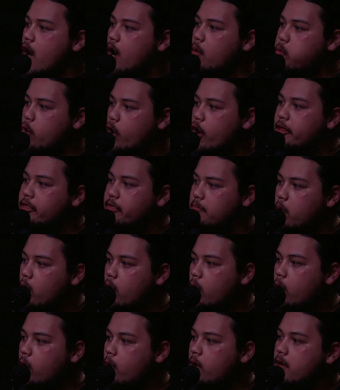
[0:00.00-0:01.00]
are worth
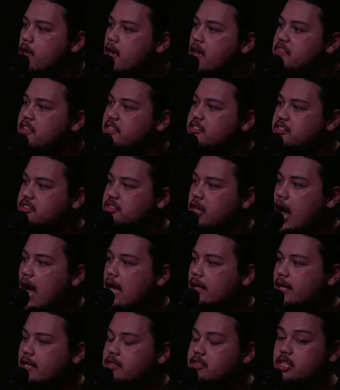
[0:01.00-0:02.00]
more than
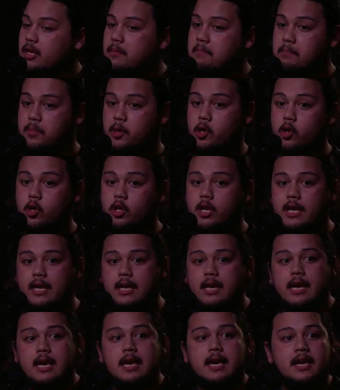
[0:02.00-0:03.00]
silence and
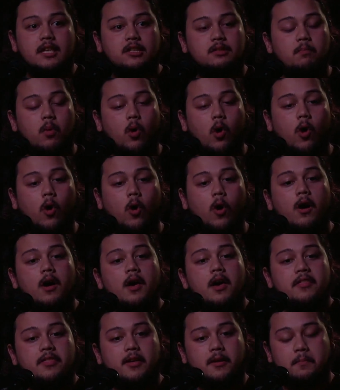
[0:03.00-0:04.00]
beauty is more
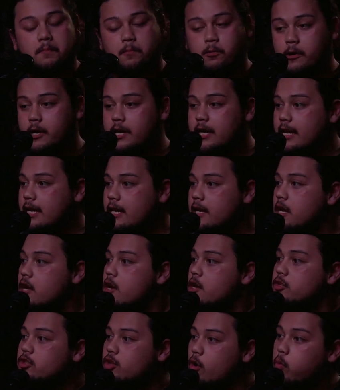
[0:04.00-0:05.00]
than pretty.
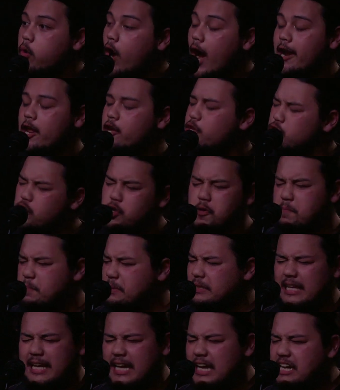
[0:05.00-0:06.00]
So why don't you
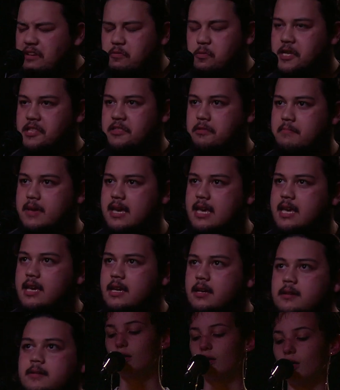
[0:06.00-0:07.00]
bleed with
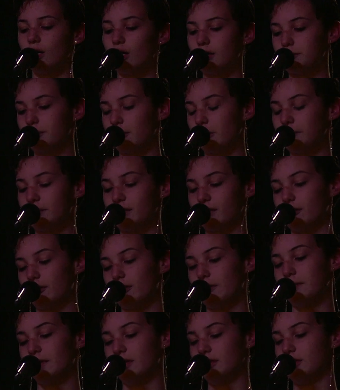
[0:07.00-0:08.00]
me?
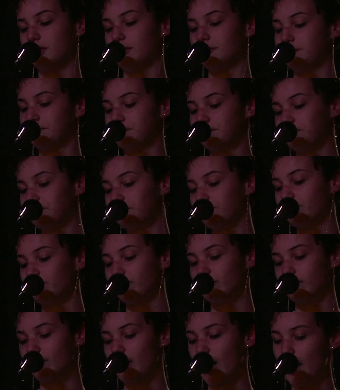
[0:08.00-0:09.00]
Unpopular opinion.
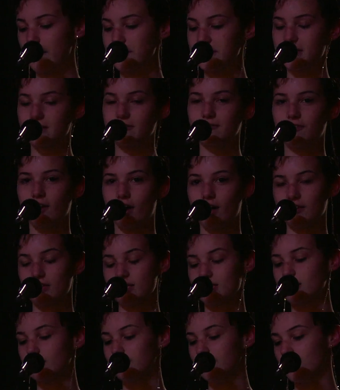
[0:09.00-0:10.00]
Absent
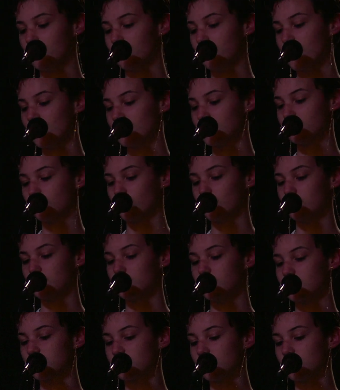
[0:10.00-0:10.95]
fathers can be the best ones.